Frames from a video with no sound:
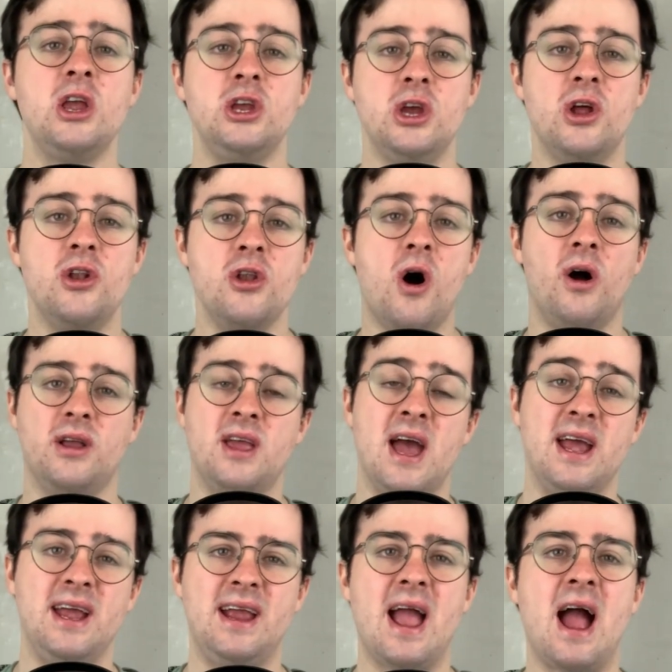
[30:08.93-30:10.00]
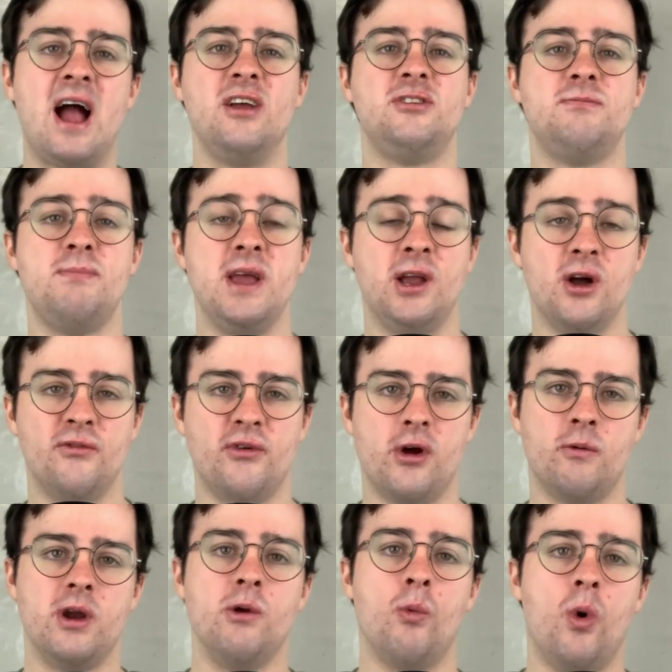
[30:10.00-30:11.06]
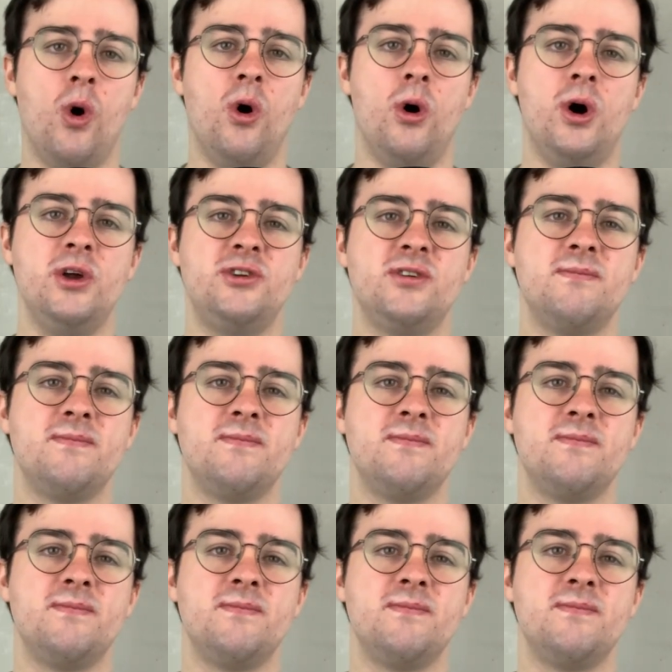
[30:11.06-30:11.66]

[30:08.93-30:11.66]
you're not getting as big of a reward.